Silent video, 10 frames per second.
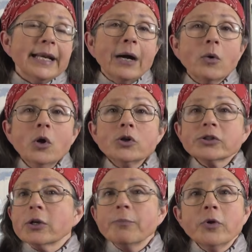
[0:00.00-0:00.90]
Now,
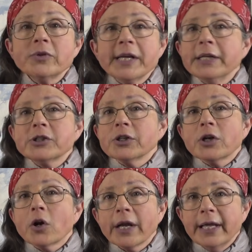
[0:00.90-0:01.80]
some mutations
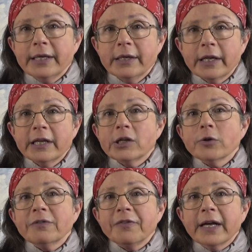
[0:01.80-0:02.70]
are hidden and their
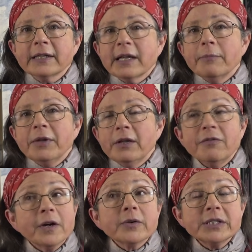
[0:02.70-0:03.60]
effect can be
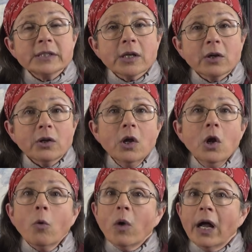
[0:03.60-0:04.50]
very subtle,
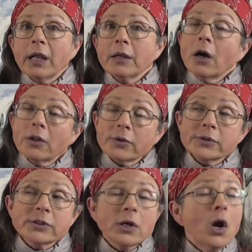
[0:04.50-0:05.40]
while
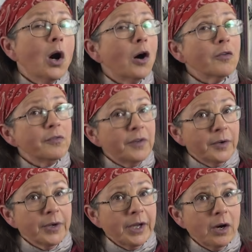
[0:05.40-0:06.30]
others are
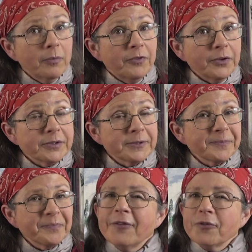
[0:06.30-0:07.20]
very obvious.
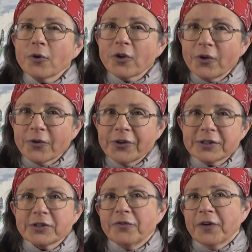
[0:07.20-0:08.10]
If you're
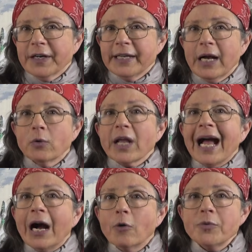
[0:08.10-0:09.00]
curious to find out
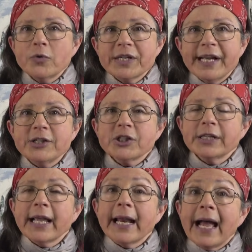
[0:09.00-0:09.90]
how
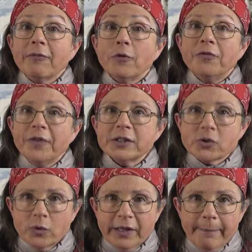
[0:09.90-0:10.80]
mutation can have a
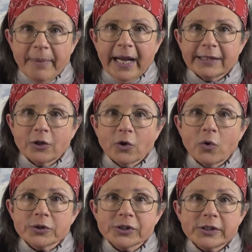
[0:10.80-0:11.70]
visual impact on
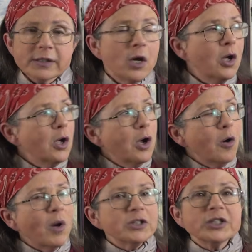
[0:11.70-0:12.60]
horses,
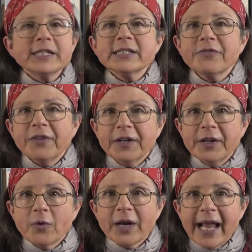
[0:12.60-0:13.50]
Watch this
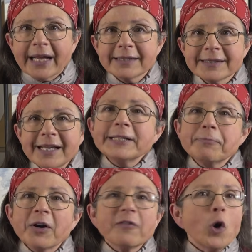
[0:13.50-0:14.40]
video next. It's
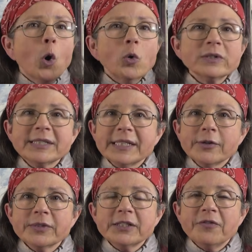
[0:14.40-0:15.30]
part of a whole
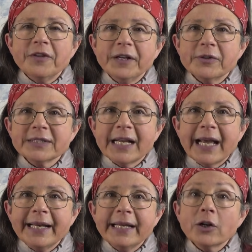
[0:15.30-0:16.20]
series of videos that
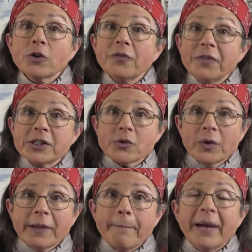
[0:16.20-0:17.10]
I did on the
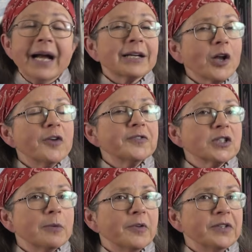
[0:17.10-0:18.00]
visual impact of
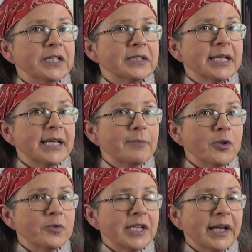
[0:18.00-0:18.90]
some of these key
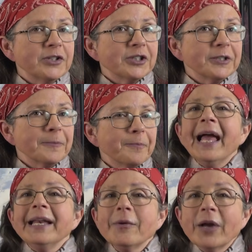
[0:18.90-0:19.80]
mutations.
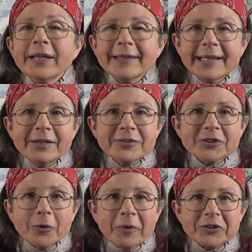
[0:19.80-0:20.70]
Anyway, thank you
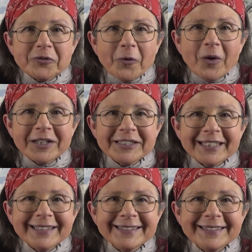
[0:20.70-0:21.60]
so much for watching.